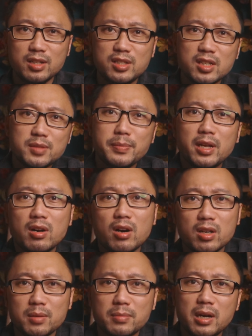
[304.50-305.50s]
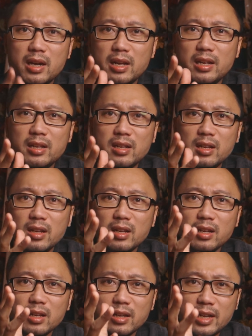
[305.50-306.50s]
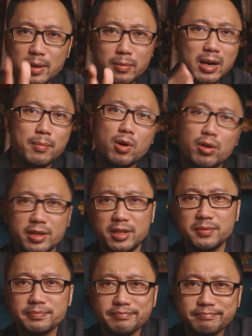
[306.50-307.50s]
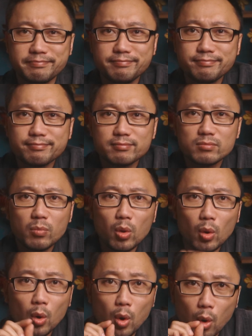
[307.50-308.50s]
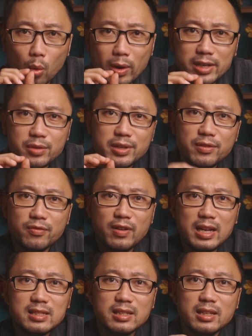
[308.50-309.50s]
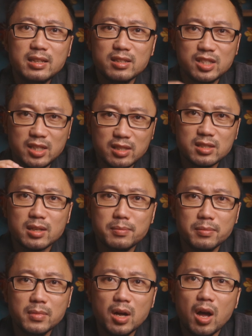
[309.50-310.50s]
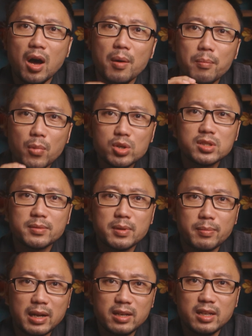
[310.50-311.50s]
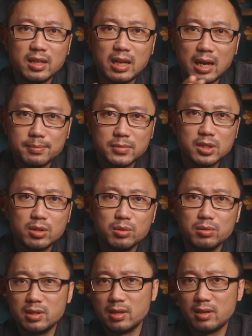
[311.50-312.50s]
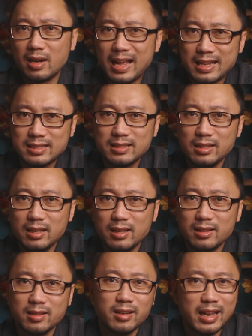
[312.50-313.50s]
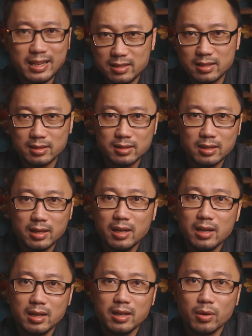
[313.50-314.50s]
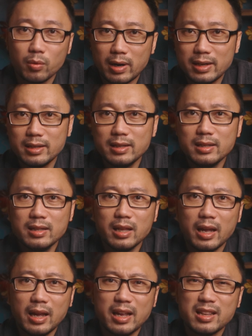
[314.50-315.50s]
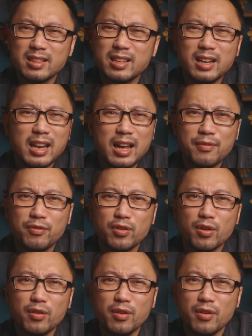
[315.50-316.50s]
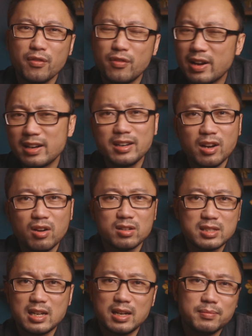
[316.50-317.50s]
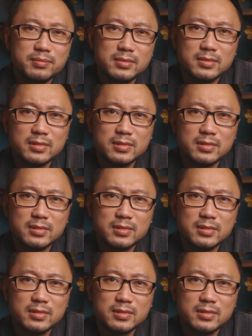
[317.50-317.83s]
just because of a camera body. When you invest in a system, most of the money comes to the glass, the lenses, right? And they last for very long time,